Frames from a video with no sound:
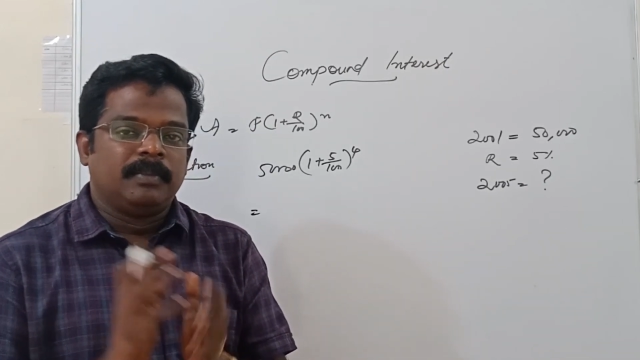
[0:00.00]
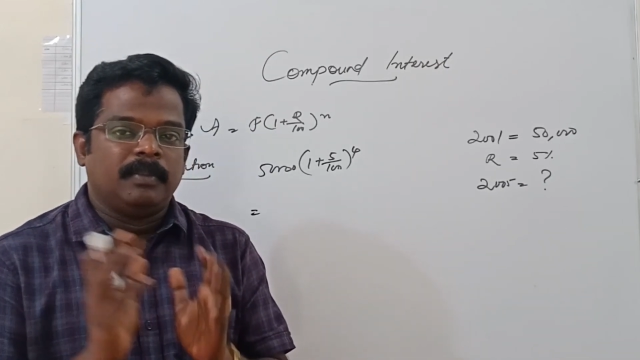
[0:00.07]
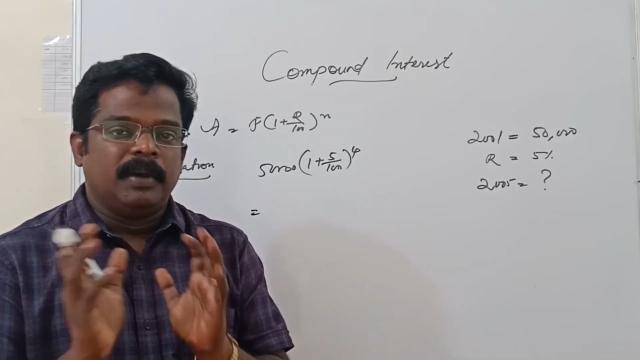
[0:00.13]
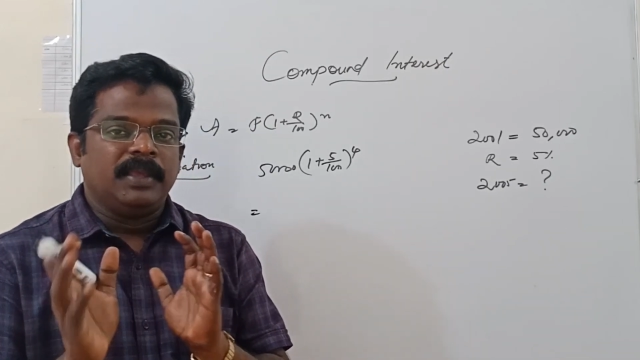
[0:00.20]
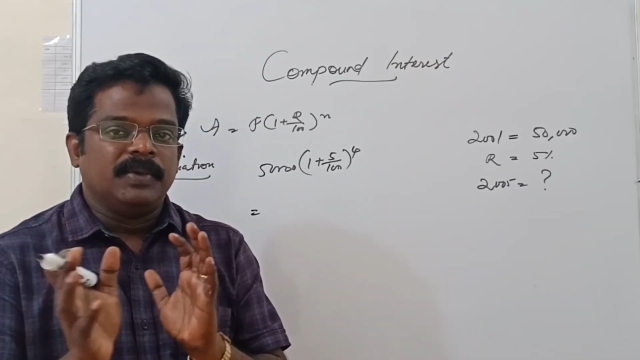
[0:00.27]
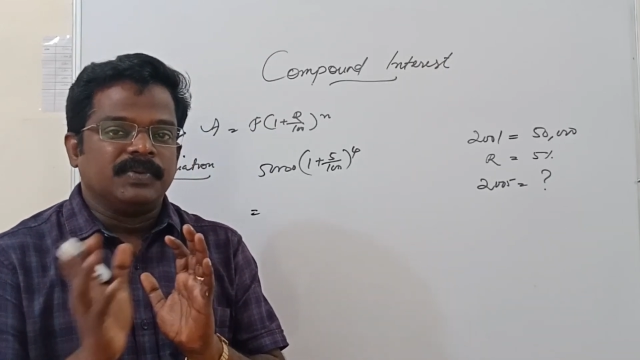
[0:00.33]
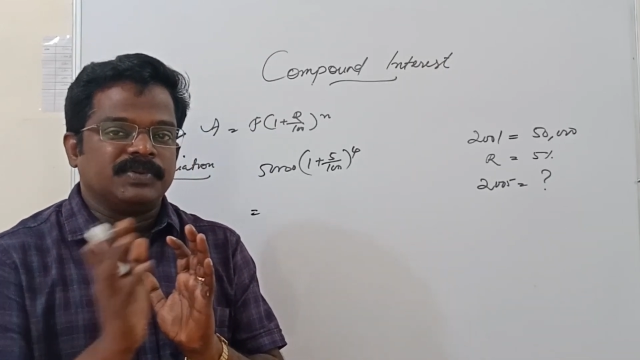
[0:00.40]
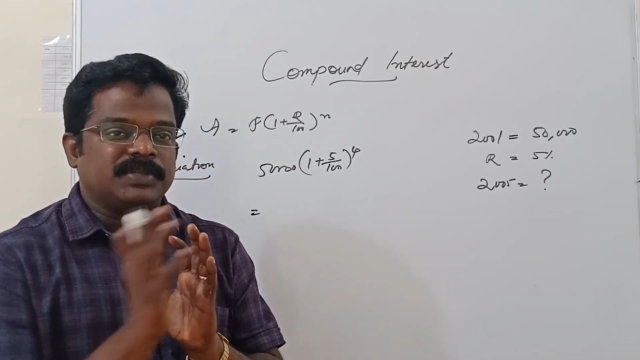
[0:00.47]
by
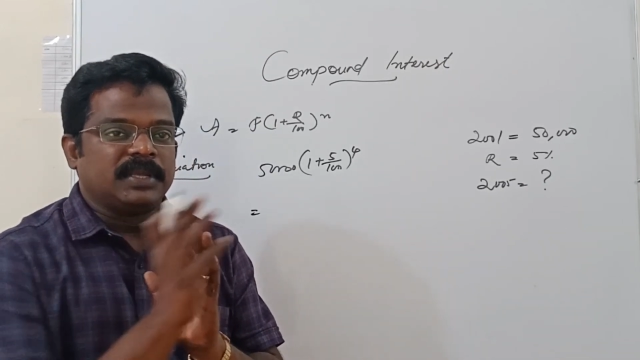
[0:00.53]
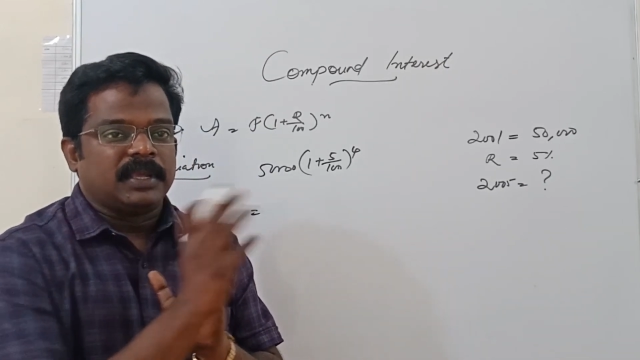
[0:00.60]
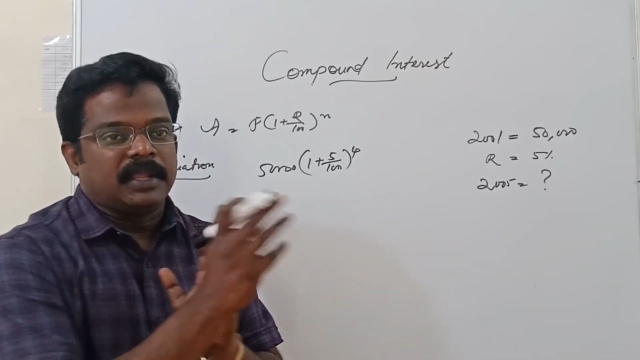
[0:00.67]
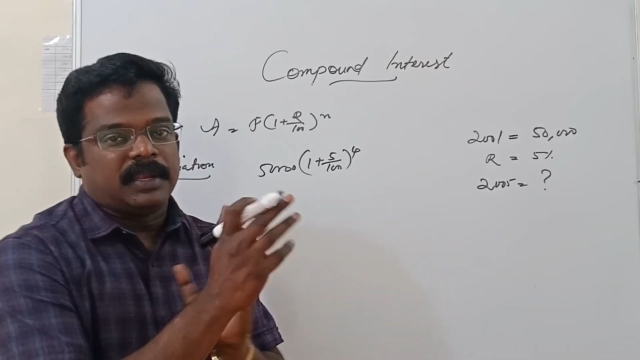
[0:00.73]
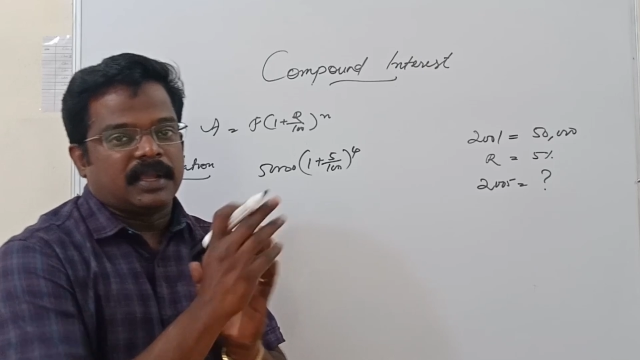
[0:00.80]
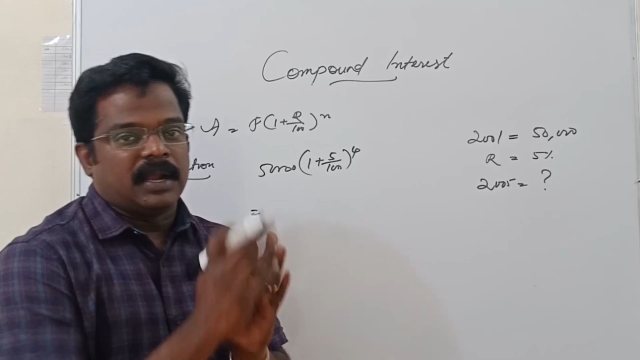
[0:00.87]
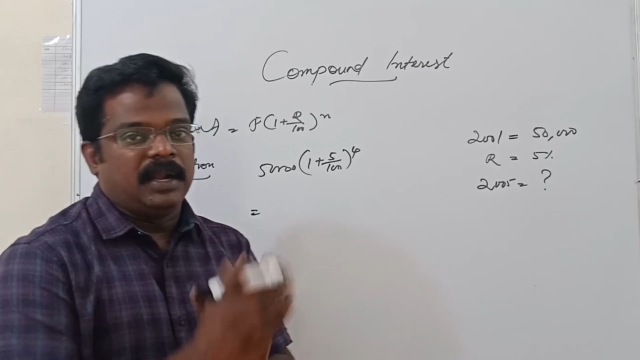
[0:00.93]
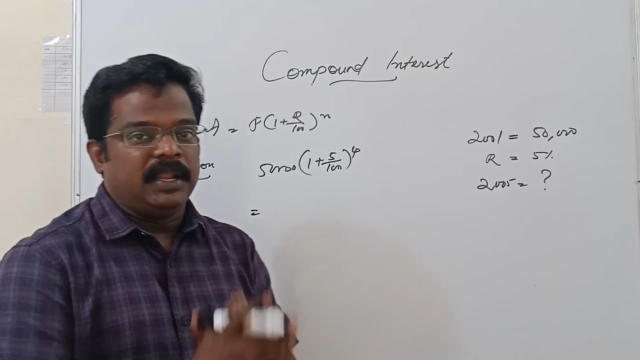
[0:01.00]
using
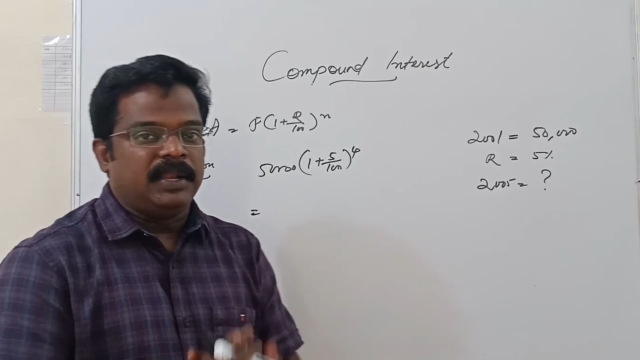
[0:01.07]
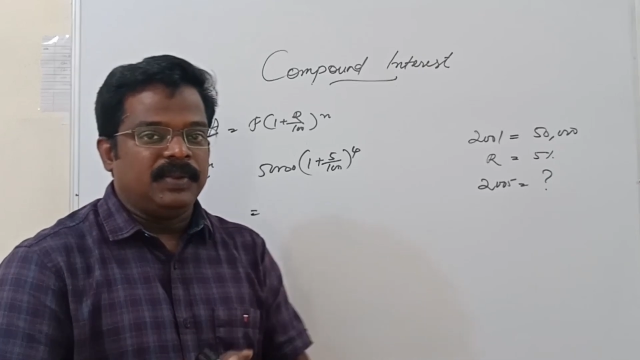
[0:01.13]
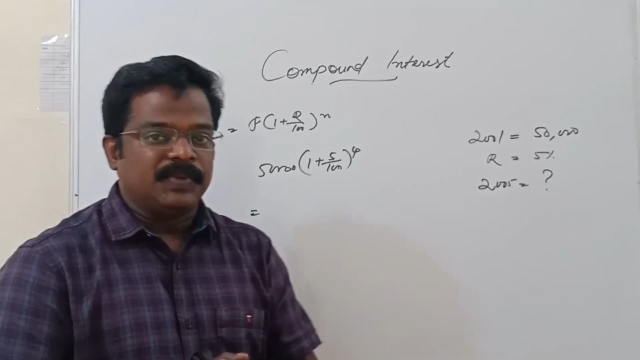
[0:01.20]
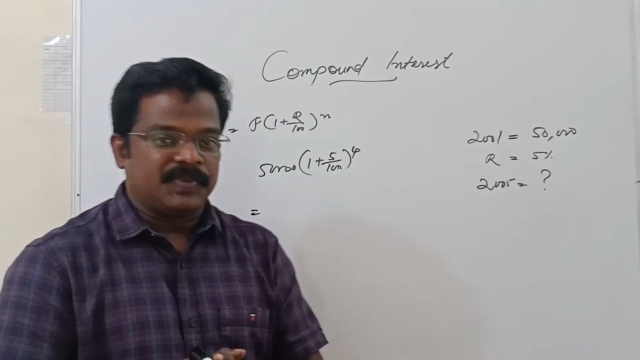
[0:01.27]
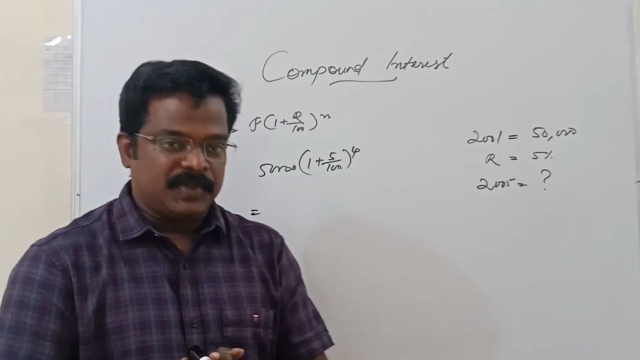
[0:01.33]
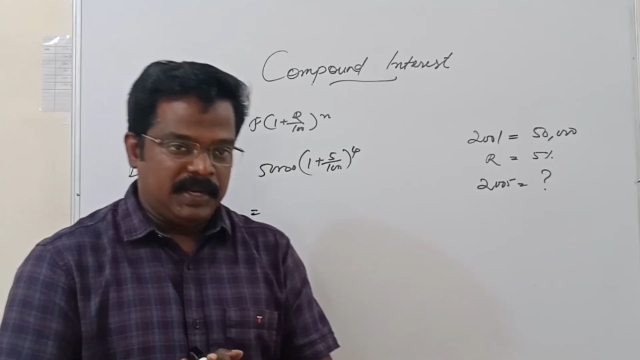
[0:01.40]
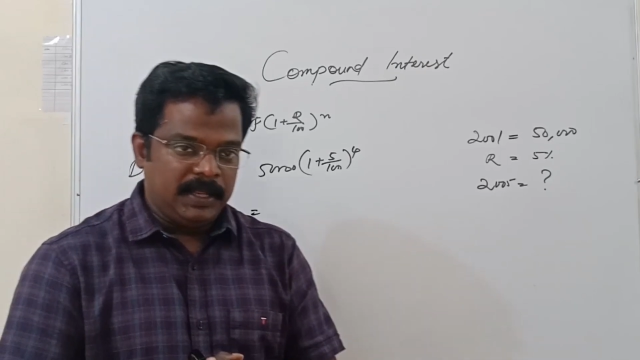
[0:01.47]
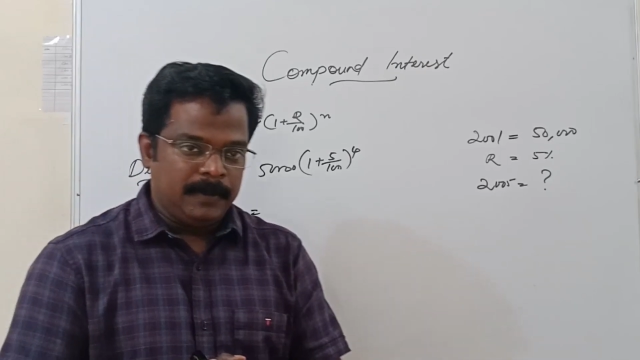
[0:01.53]
it
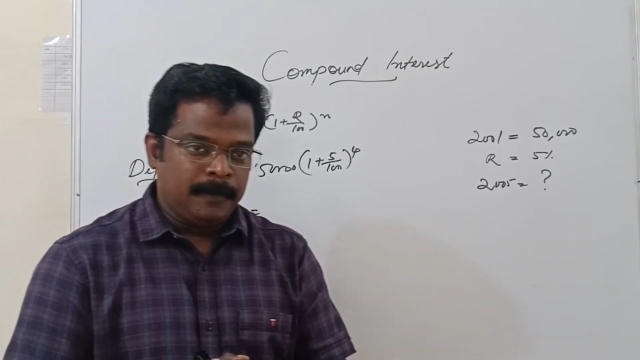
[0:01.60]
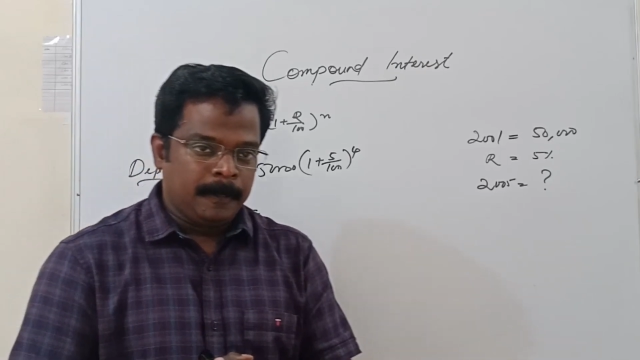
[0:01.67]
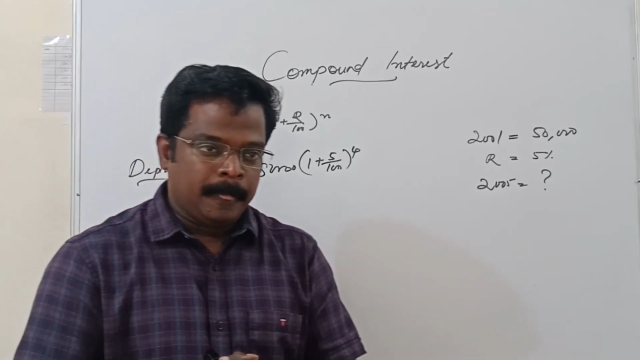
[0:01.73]
continuously.